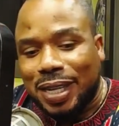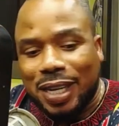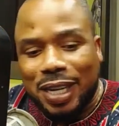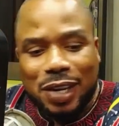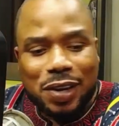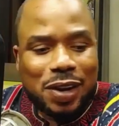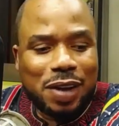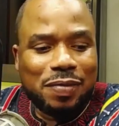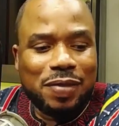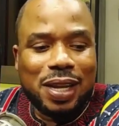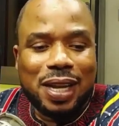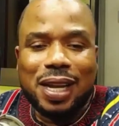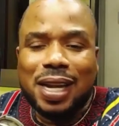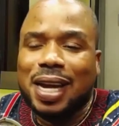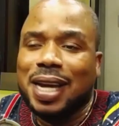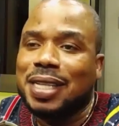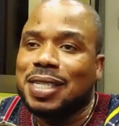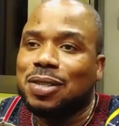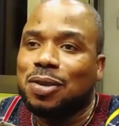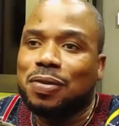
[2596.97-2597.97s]
You have the
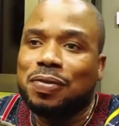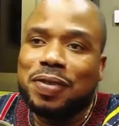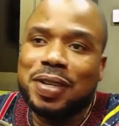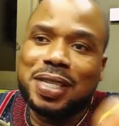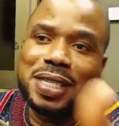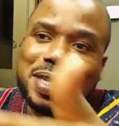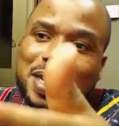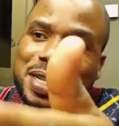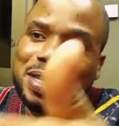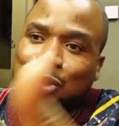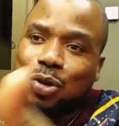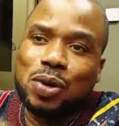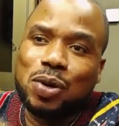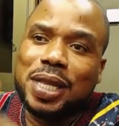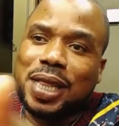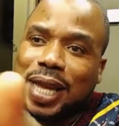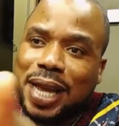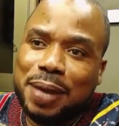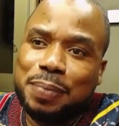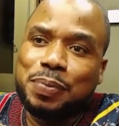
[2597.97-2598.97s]
likes of it's only
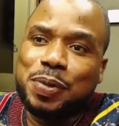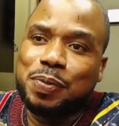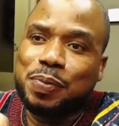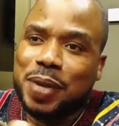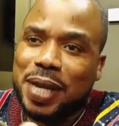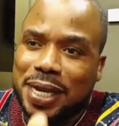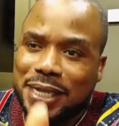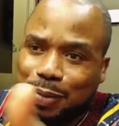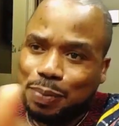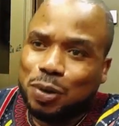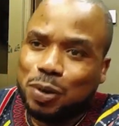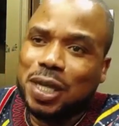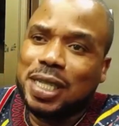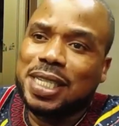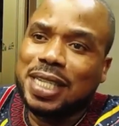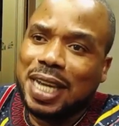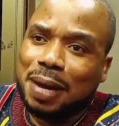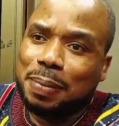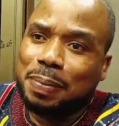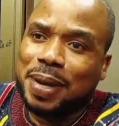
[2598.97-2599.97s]
the MPP as a
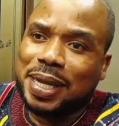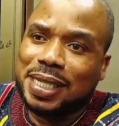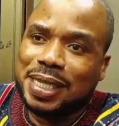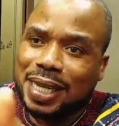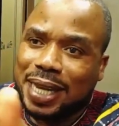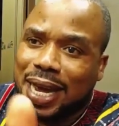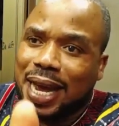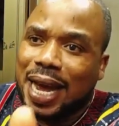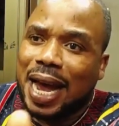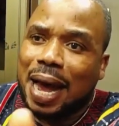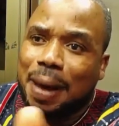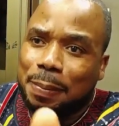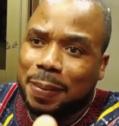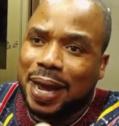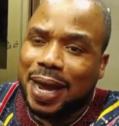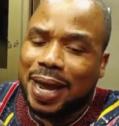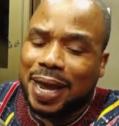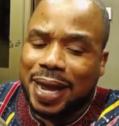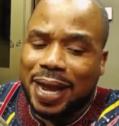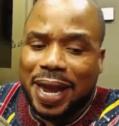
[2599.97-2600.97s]
political party now, Amber,
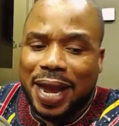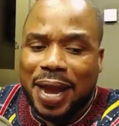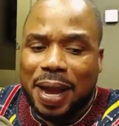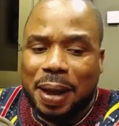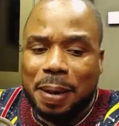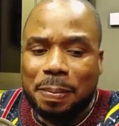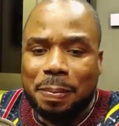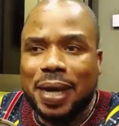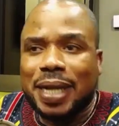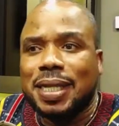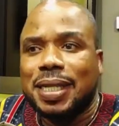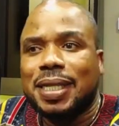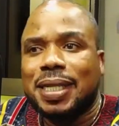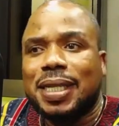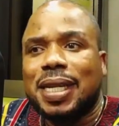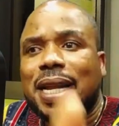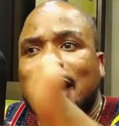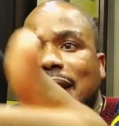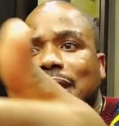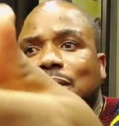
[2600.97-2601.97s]
but the
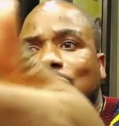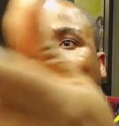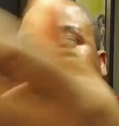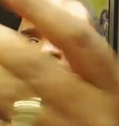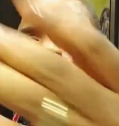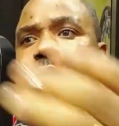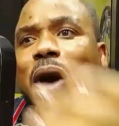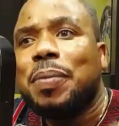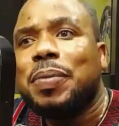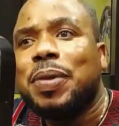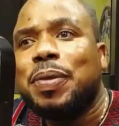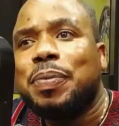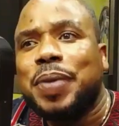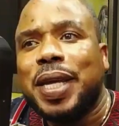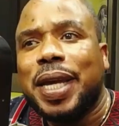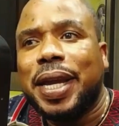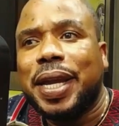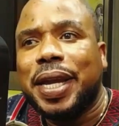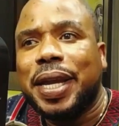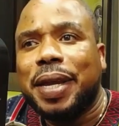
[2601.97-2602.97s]
likes of Kwame
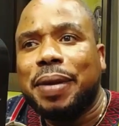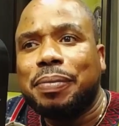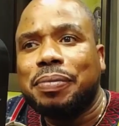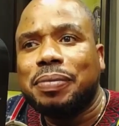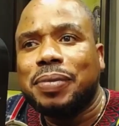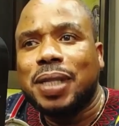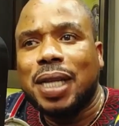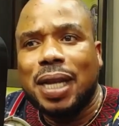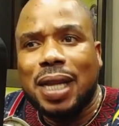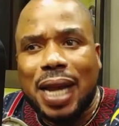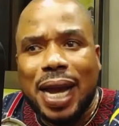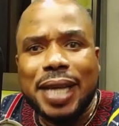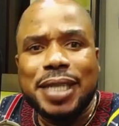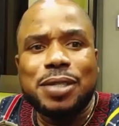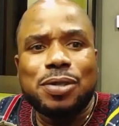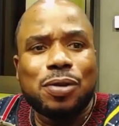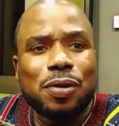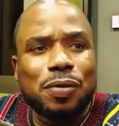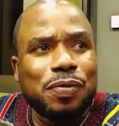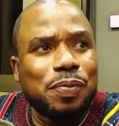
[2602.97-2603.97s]
PNU, the
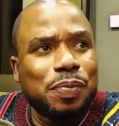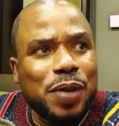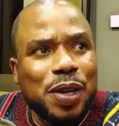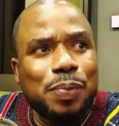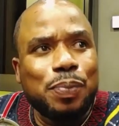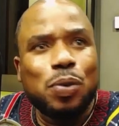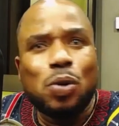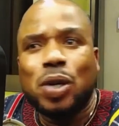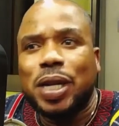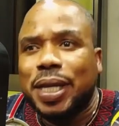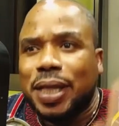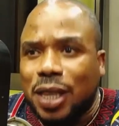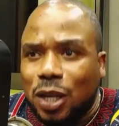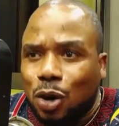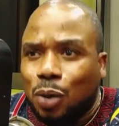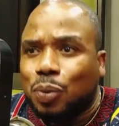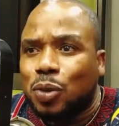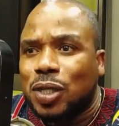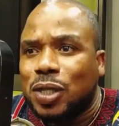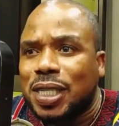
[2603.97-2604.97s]
likes of people in the
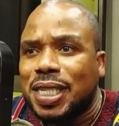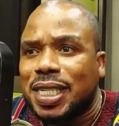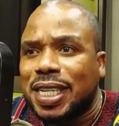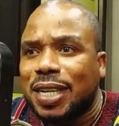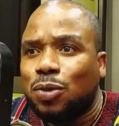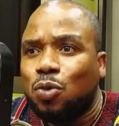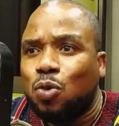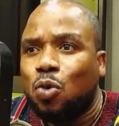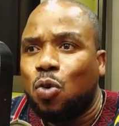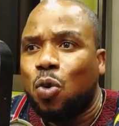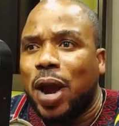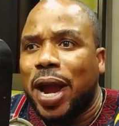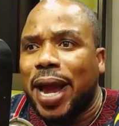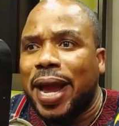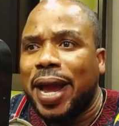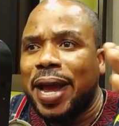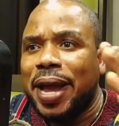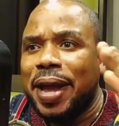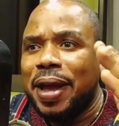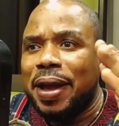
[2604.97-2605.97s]
opposition who were
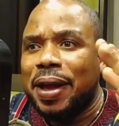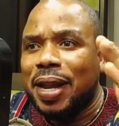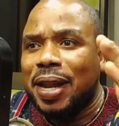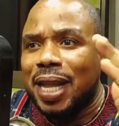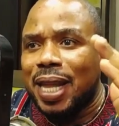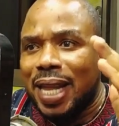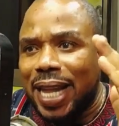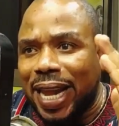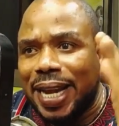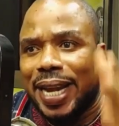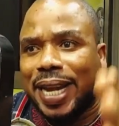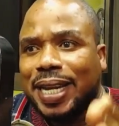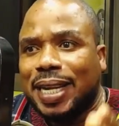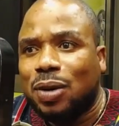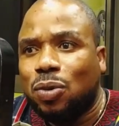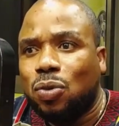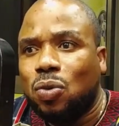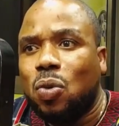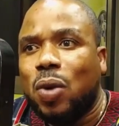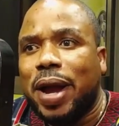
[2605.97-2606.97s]
learned,
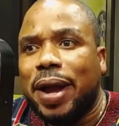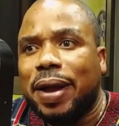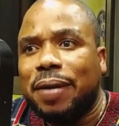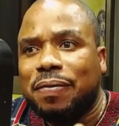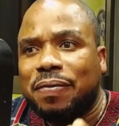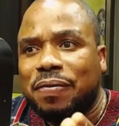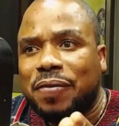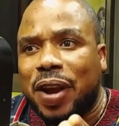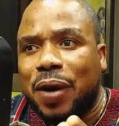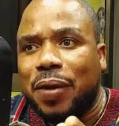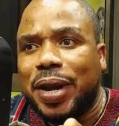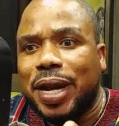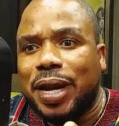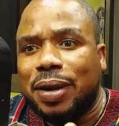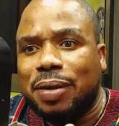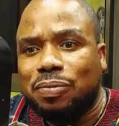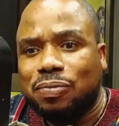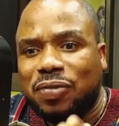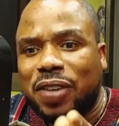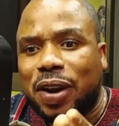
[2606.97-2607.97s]
who were very
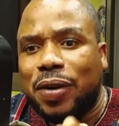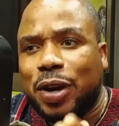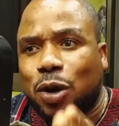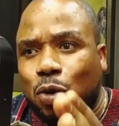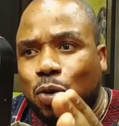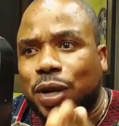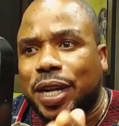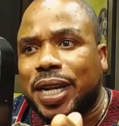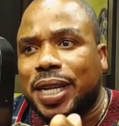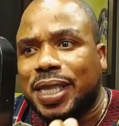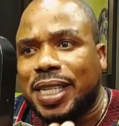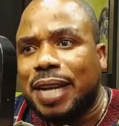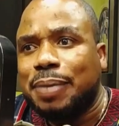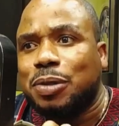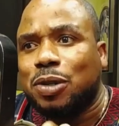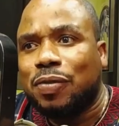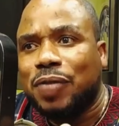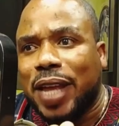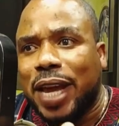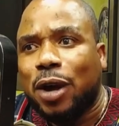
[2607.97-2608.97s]
very good in terms
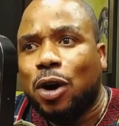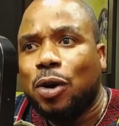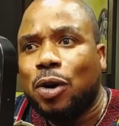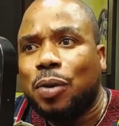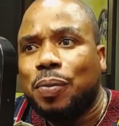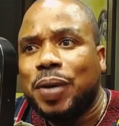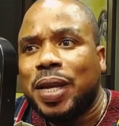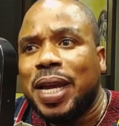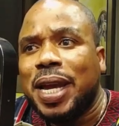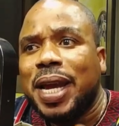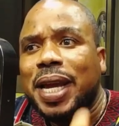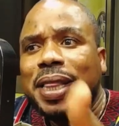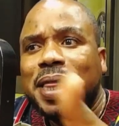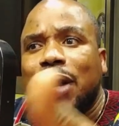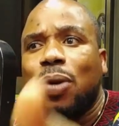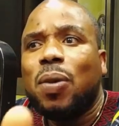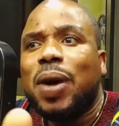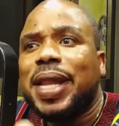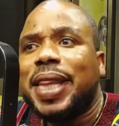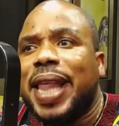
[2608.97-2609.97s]
of the economy, they
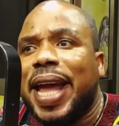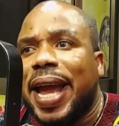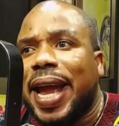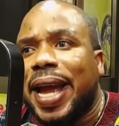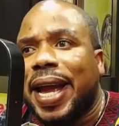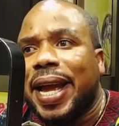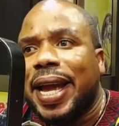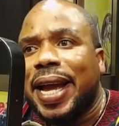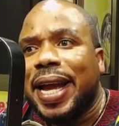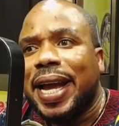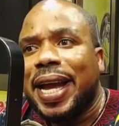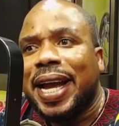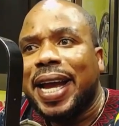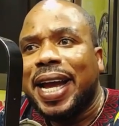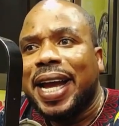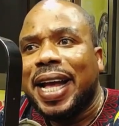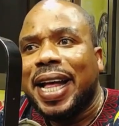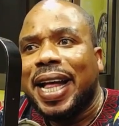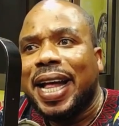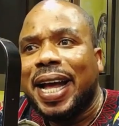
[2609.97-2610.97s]
were there.
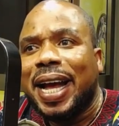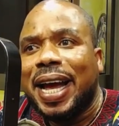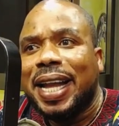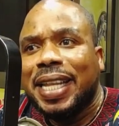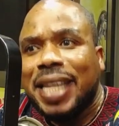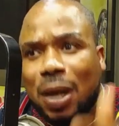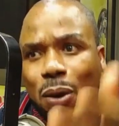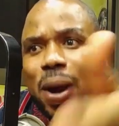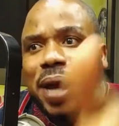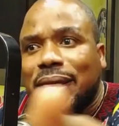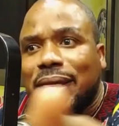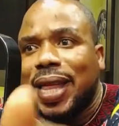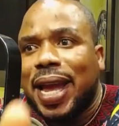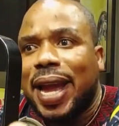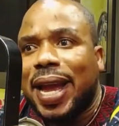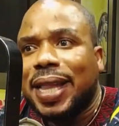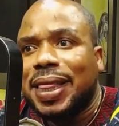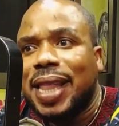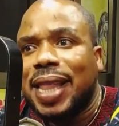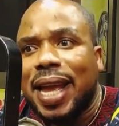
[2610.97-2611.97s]
They were
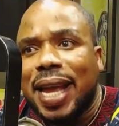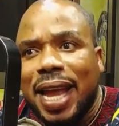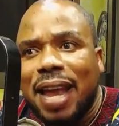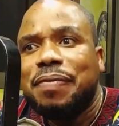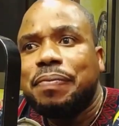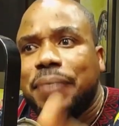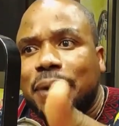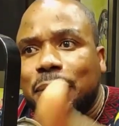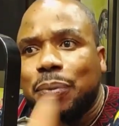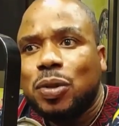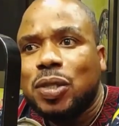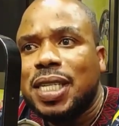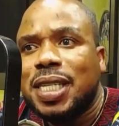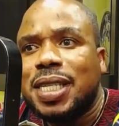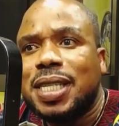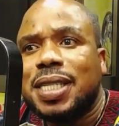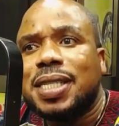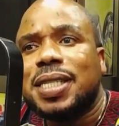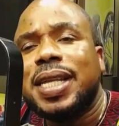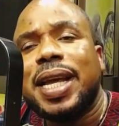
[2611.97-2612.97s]
there. They gave
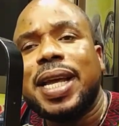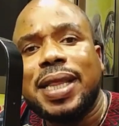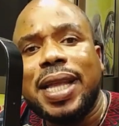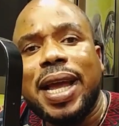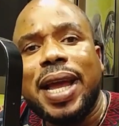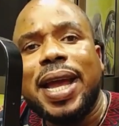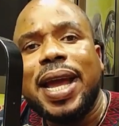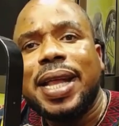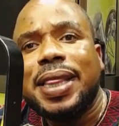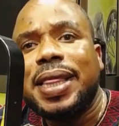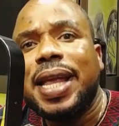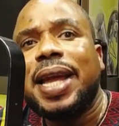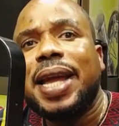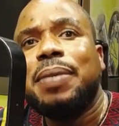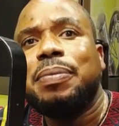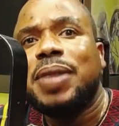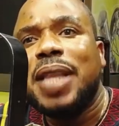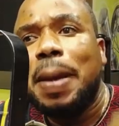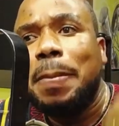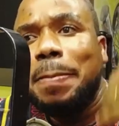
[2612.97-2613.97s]
propositions. They
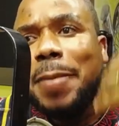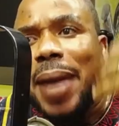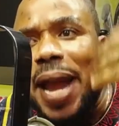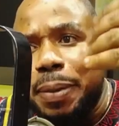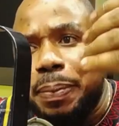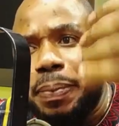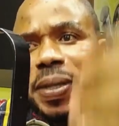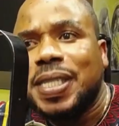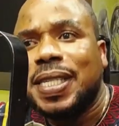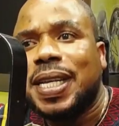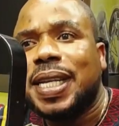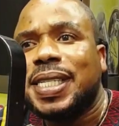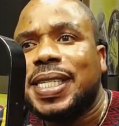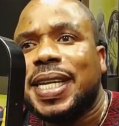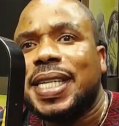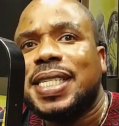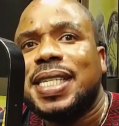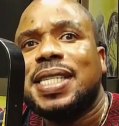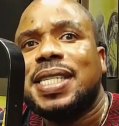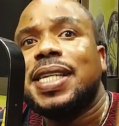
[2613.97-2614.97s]
made
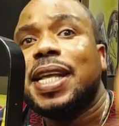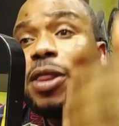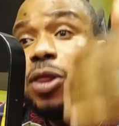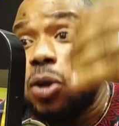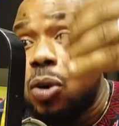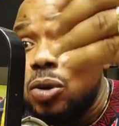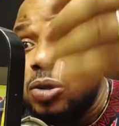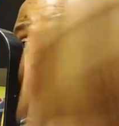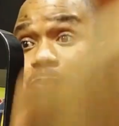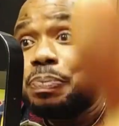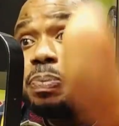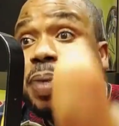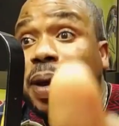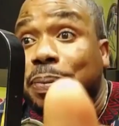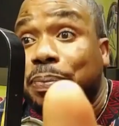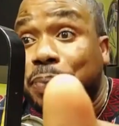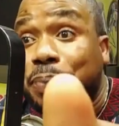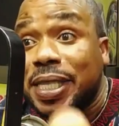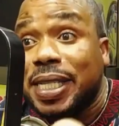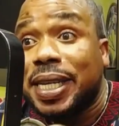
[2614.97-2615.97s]
presentations, and those
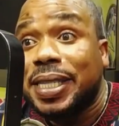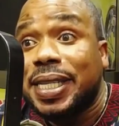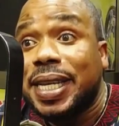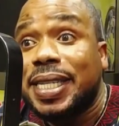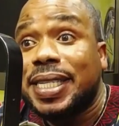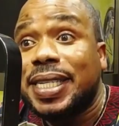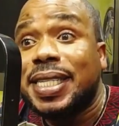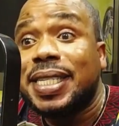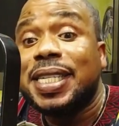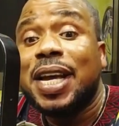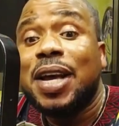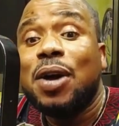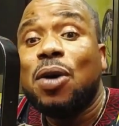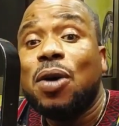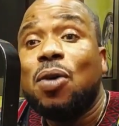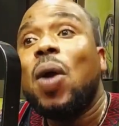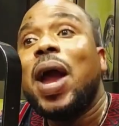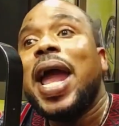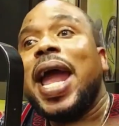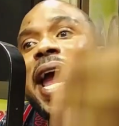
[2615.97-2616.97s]
presentations
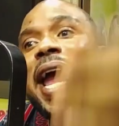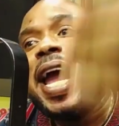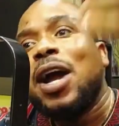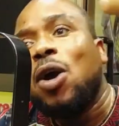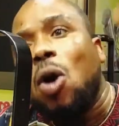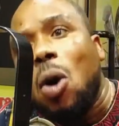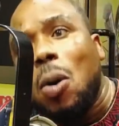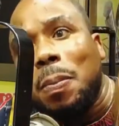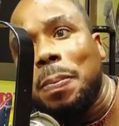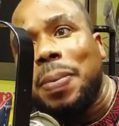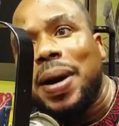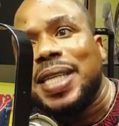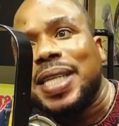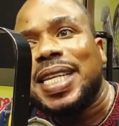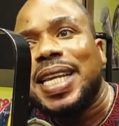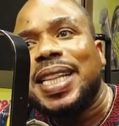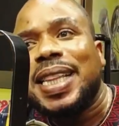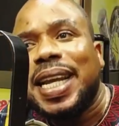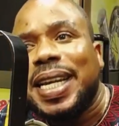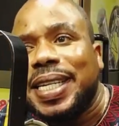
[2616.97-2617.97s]
were encompassed
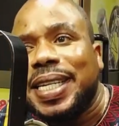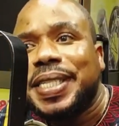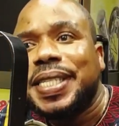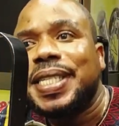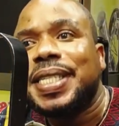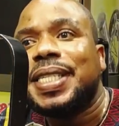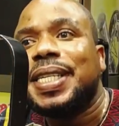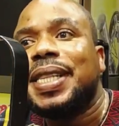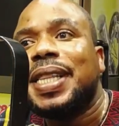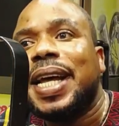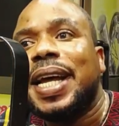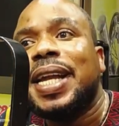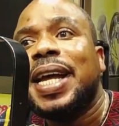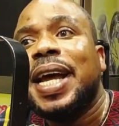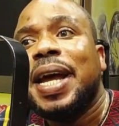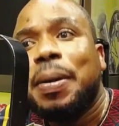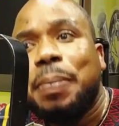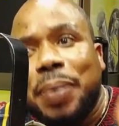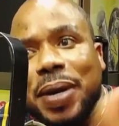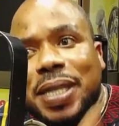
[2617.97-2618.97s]
in the decision that
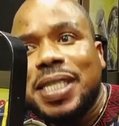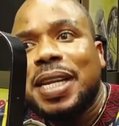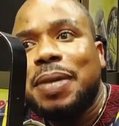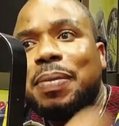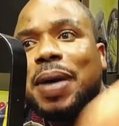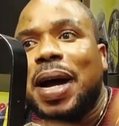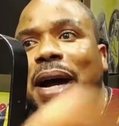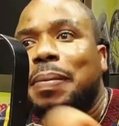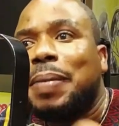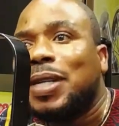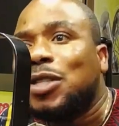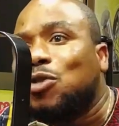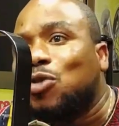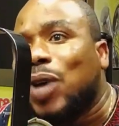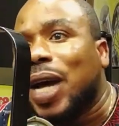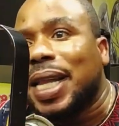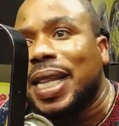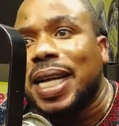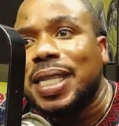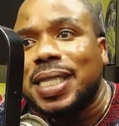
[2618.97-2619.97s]
President Mahama took
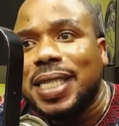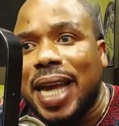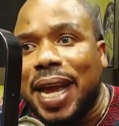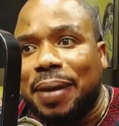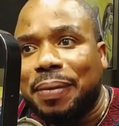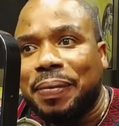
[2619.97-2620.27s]
at that time.